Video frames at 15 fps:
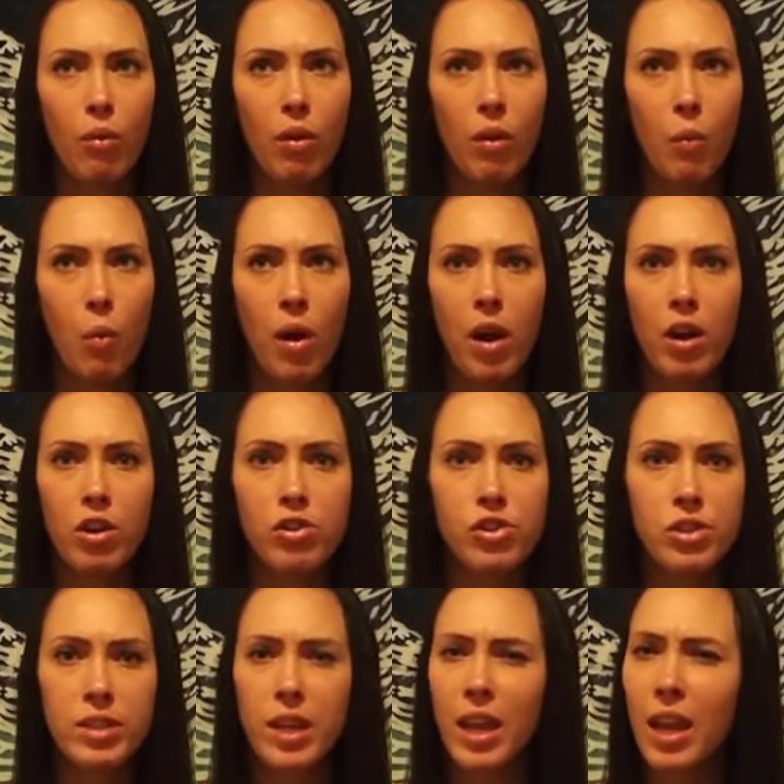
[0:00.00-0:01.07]
where you
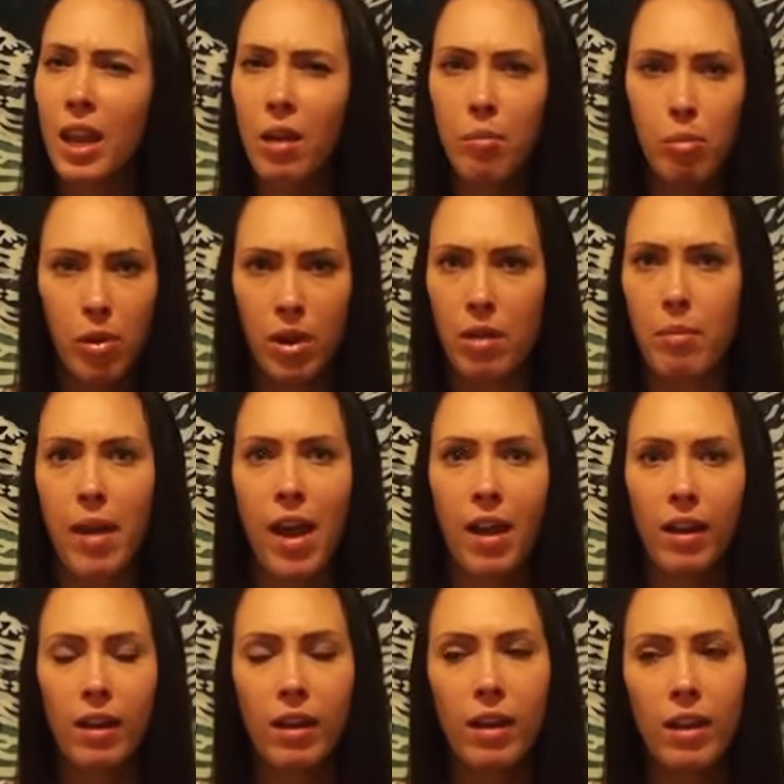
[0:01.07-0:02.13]
just can't bring it
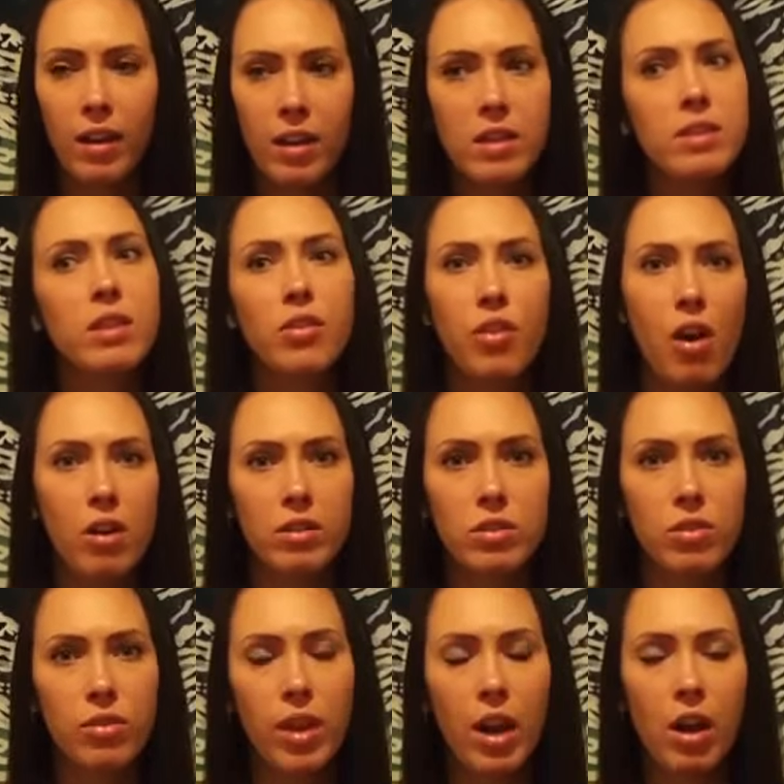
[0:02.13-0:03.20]
back because the thoughts
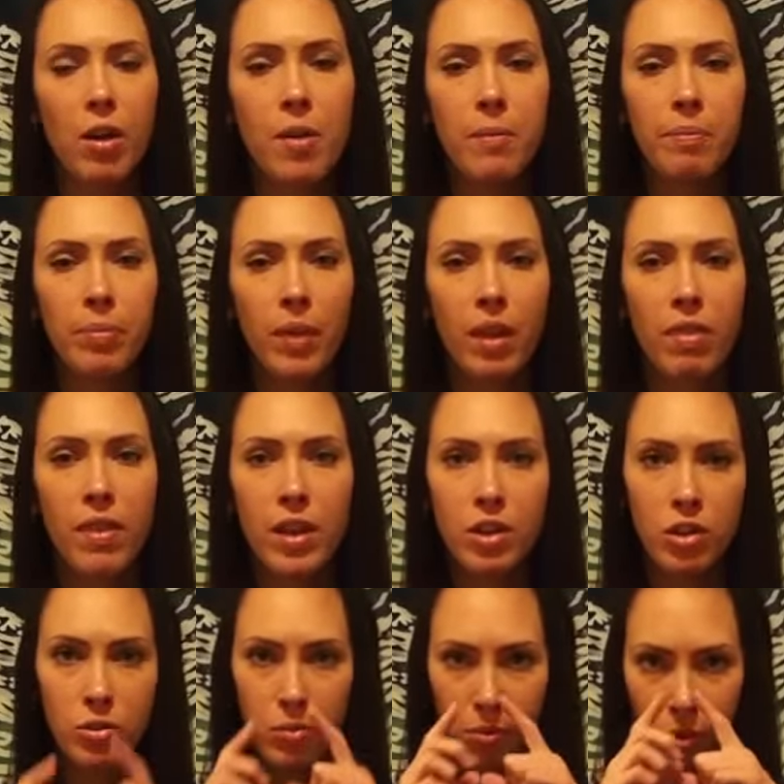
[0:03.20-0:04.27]
are there, then
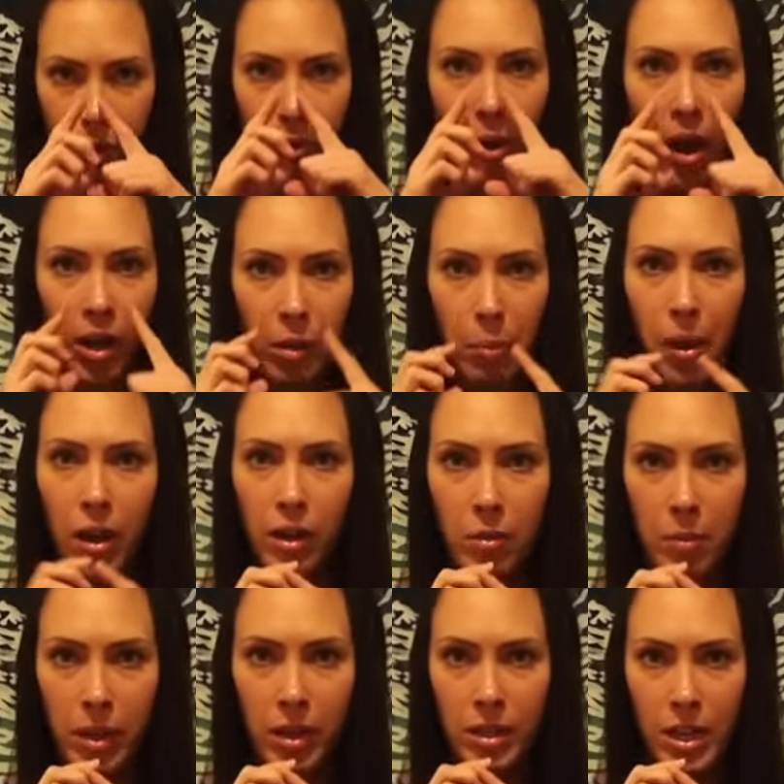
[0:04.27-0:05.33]
you do Anapana
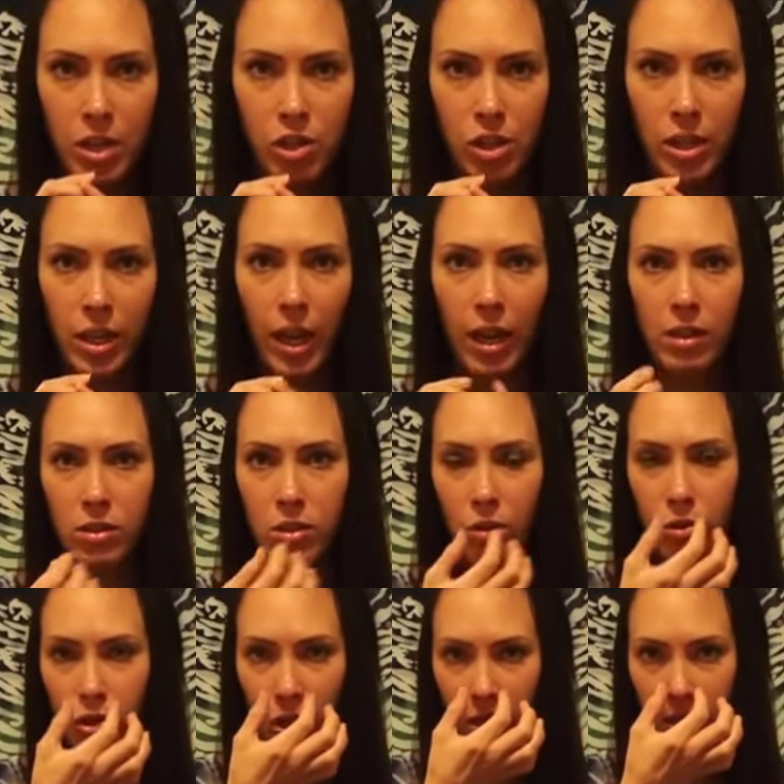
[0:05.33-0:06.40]
meditation again.
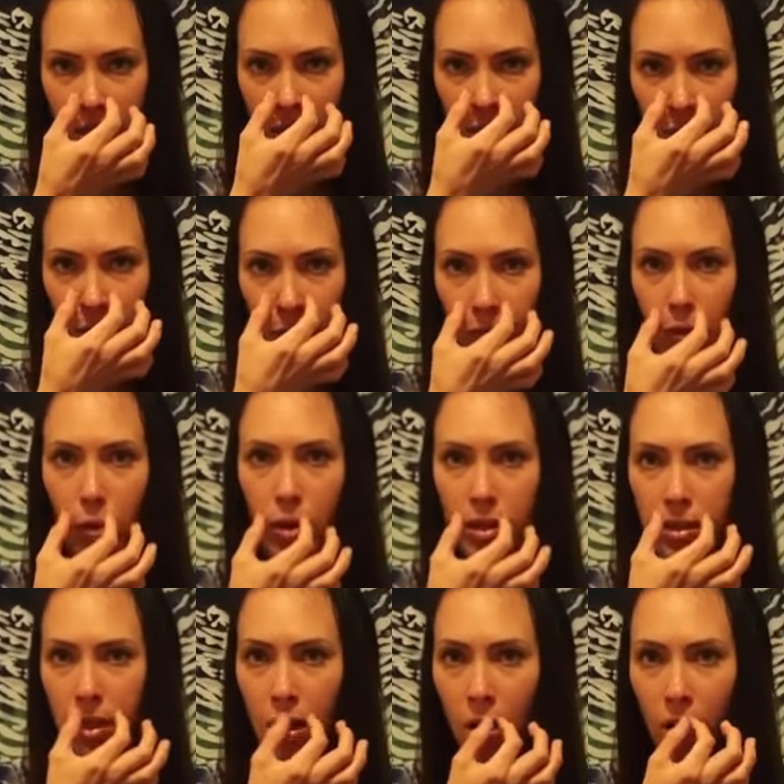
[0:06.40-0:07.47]
So just
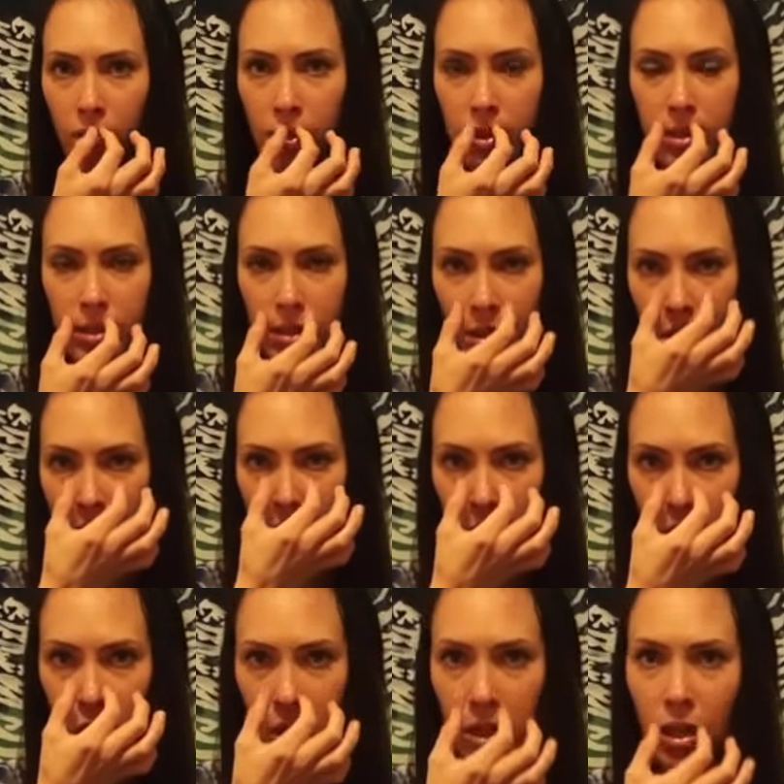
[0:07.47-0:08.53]
focusing on this
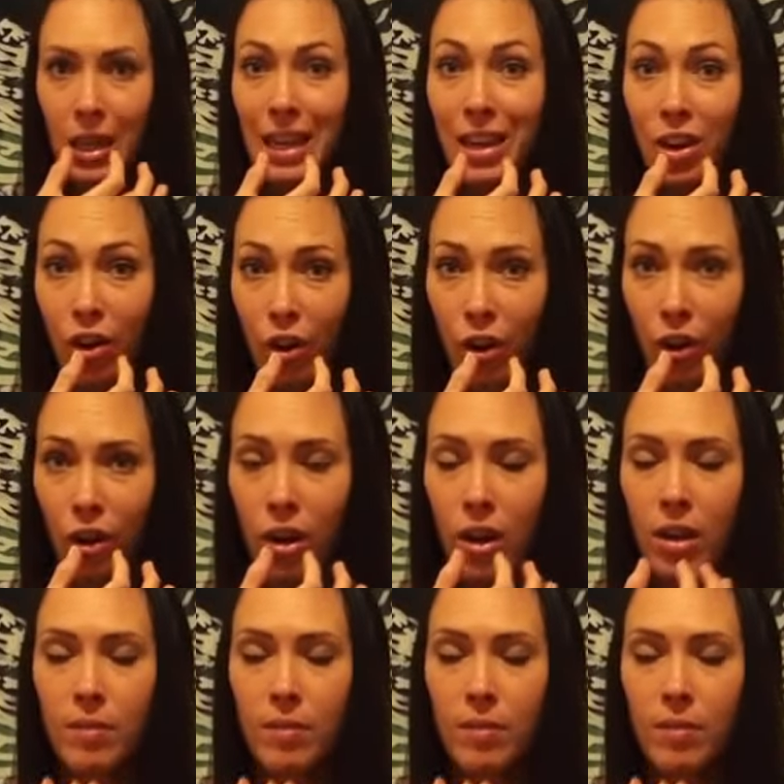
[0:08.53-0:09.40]
sensation here,